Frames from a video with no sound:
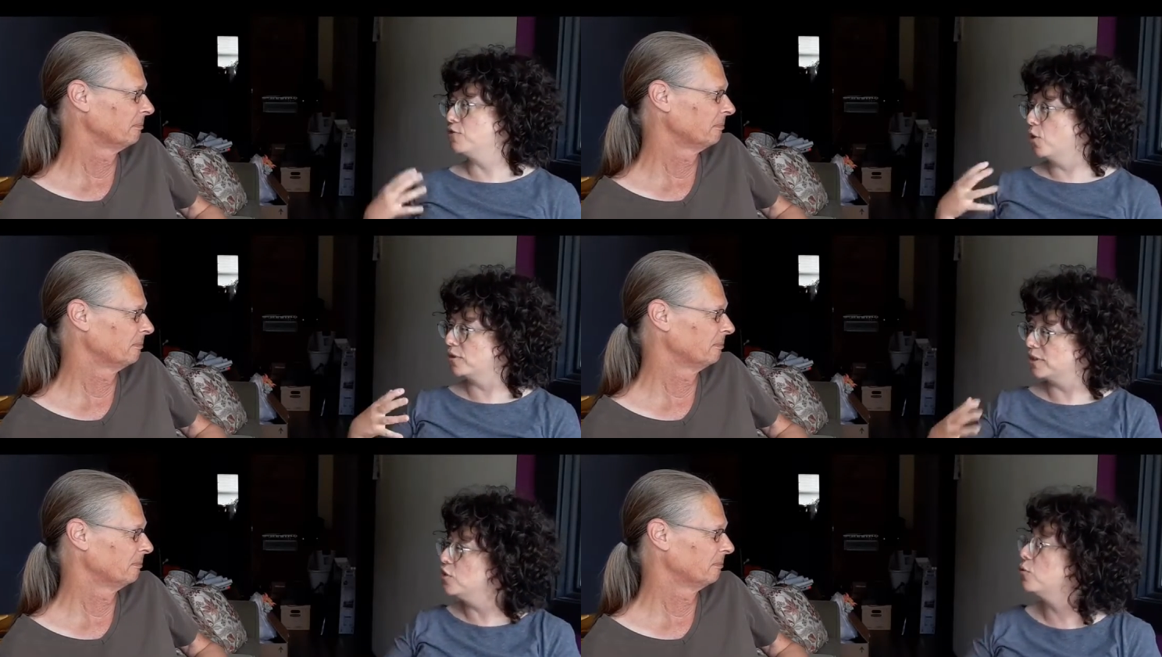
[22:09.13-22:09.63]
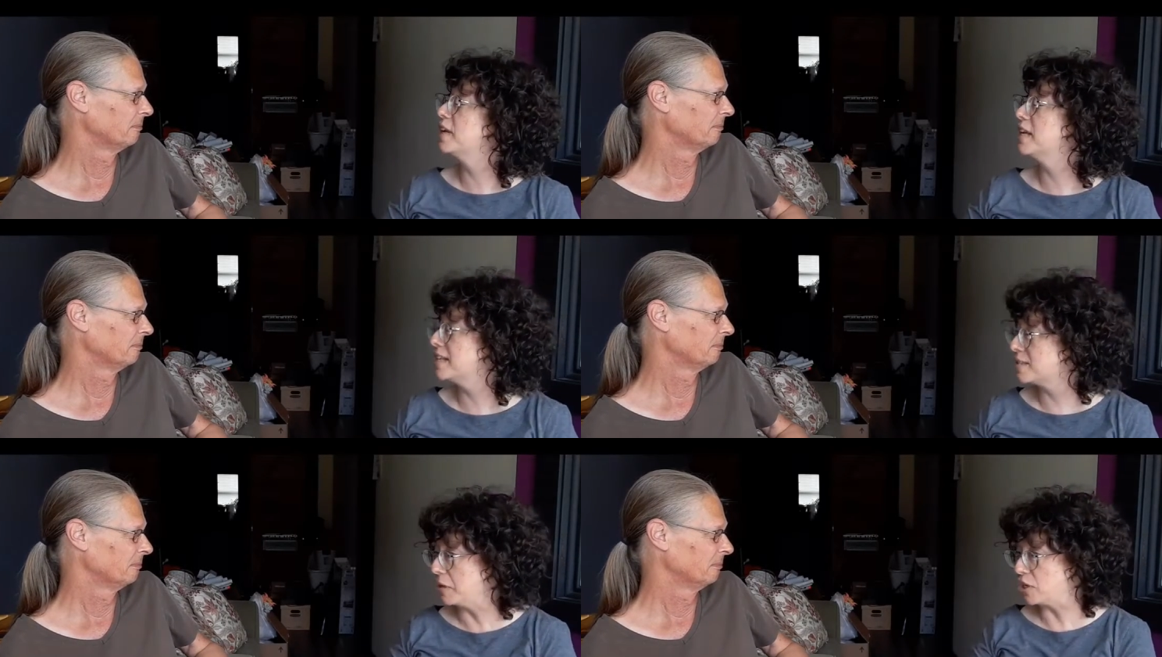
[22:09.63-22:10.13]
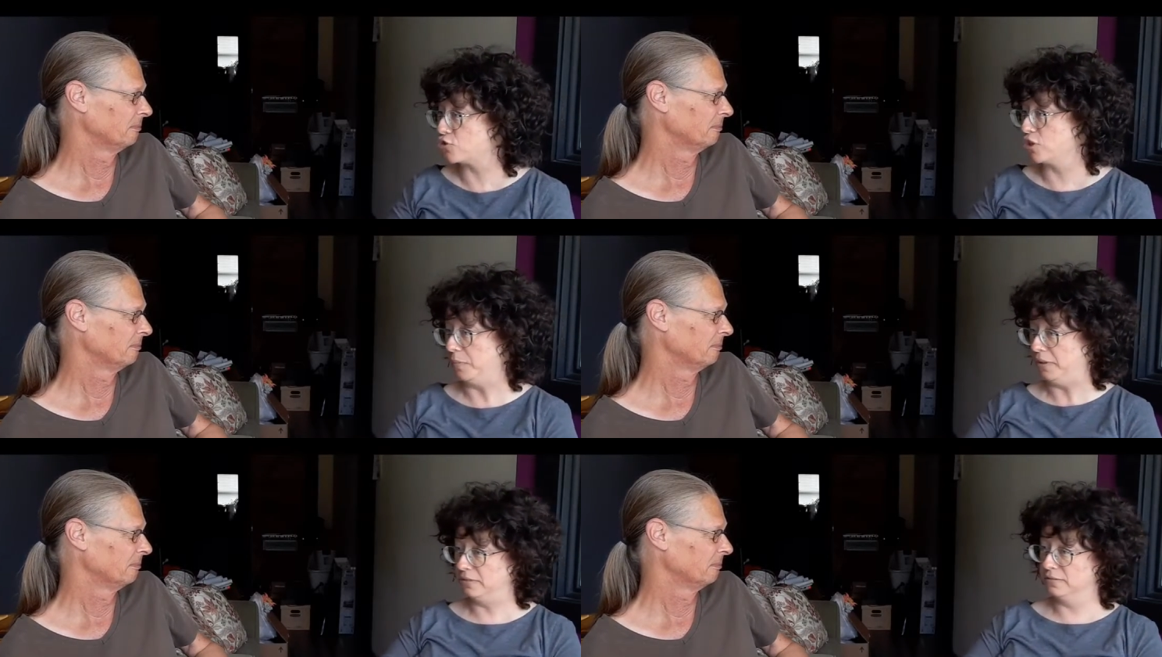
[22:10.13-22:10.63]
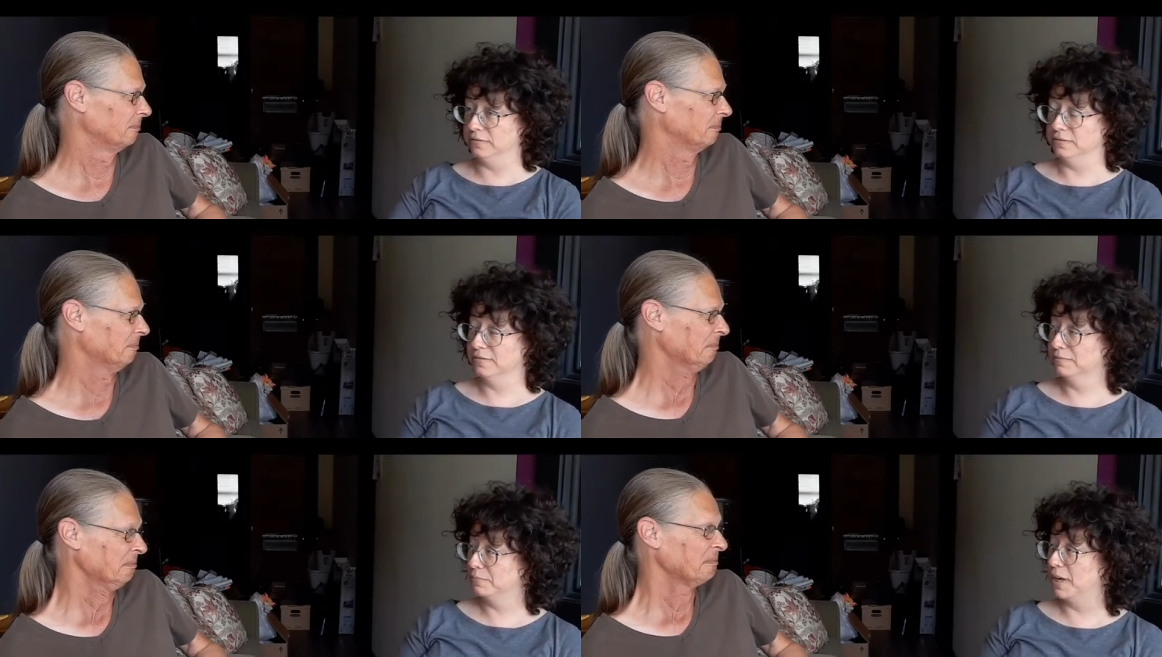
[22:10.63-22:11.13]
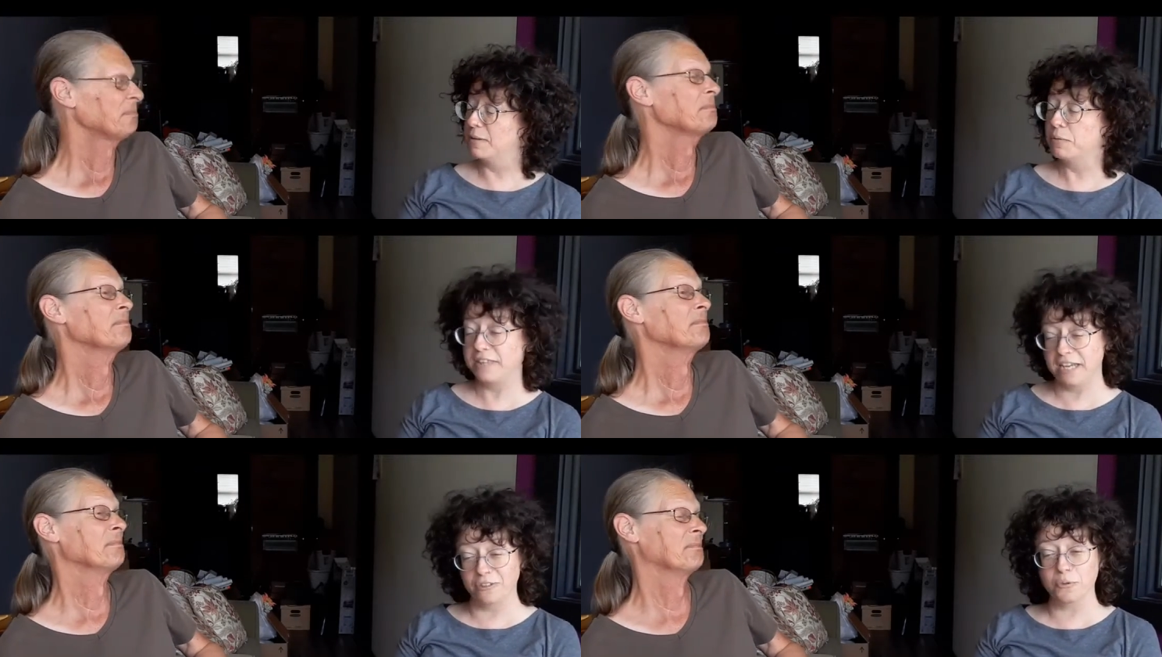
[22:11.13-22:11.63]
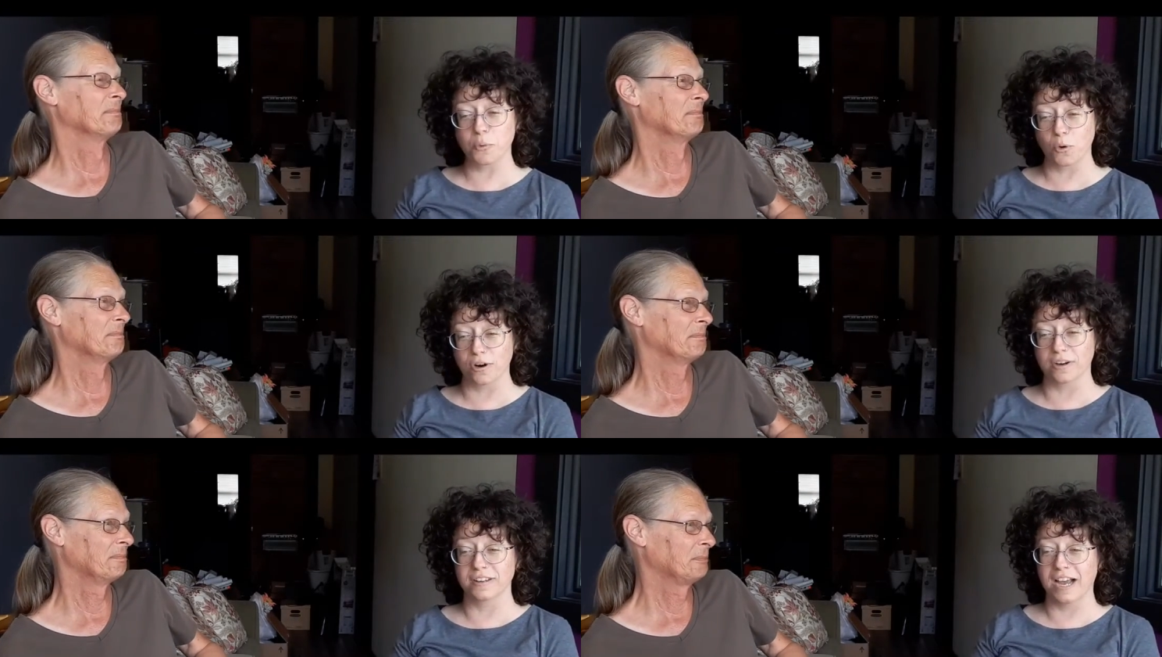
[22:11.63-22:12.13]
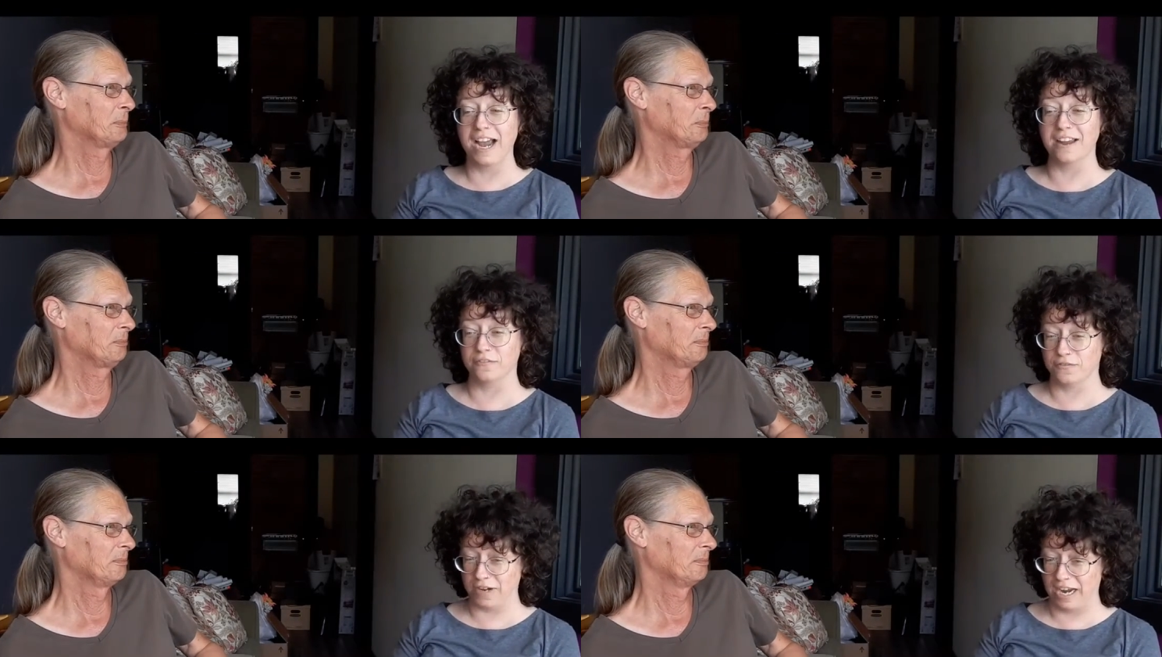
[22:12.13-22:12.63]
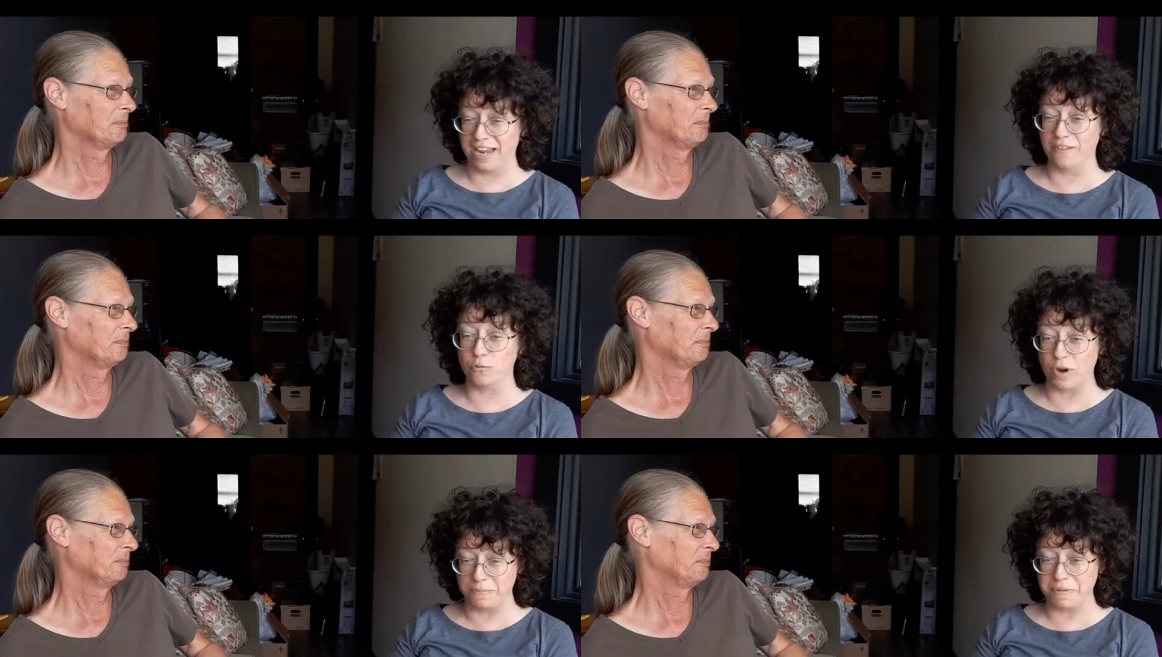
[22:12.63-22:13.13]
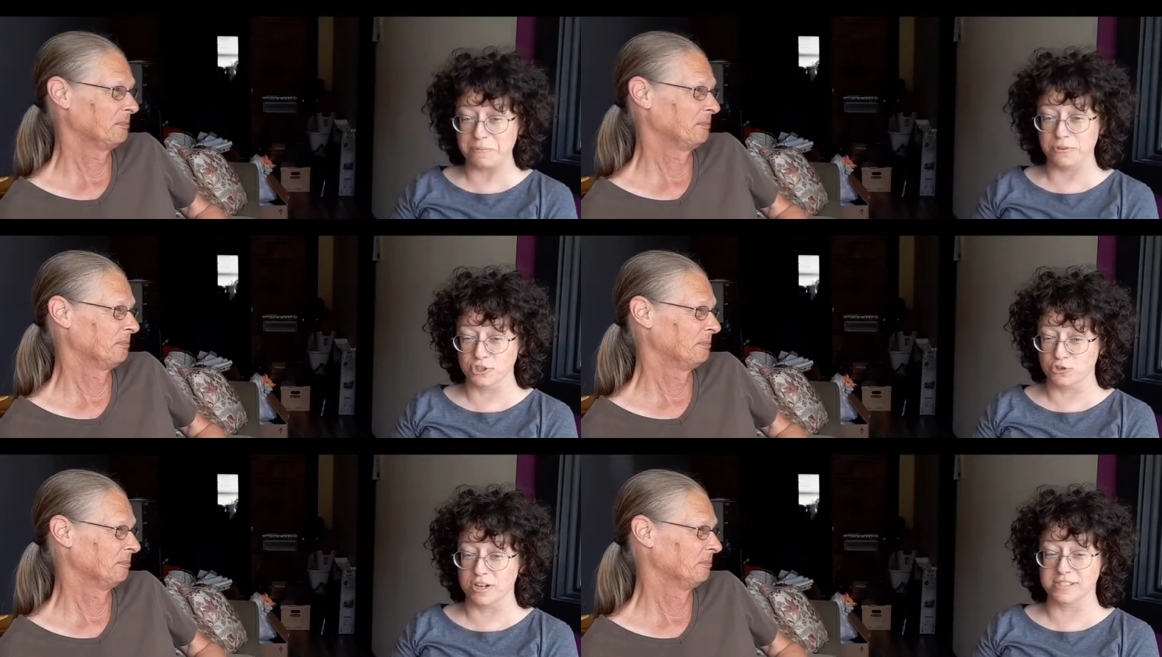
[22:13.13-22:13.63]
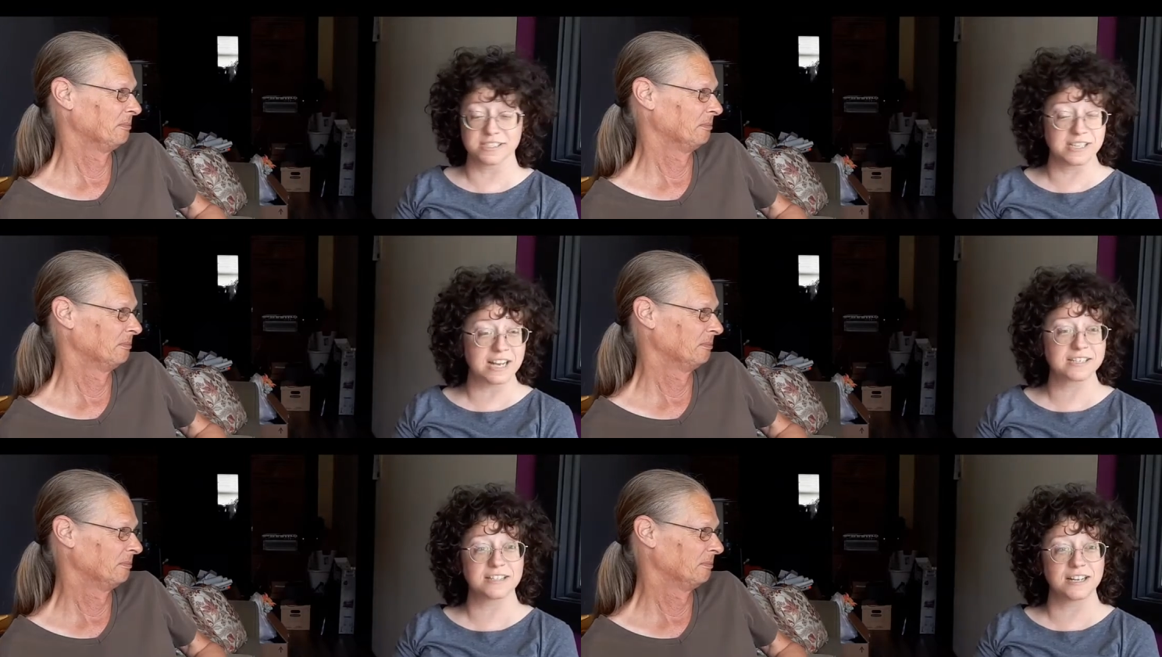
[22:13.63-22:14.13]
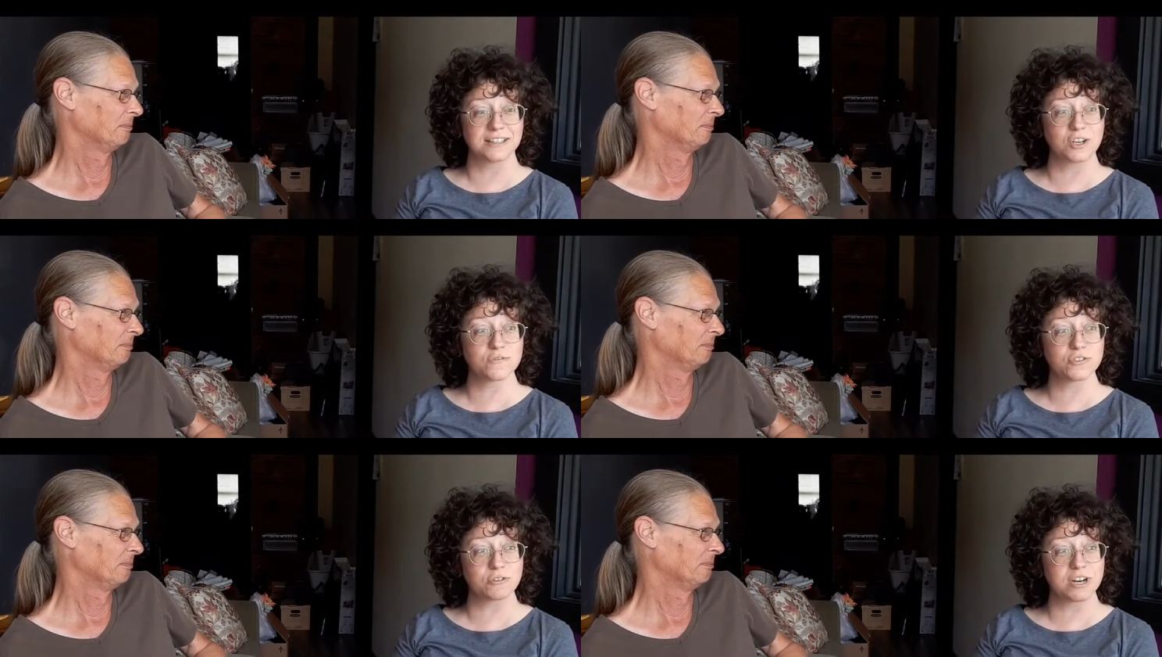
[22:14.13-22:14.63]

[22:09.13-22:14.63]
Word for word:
Speaker 1: you don't you don't get in as much trouble. But with the other board, I I have read people's addresses accidentally over the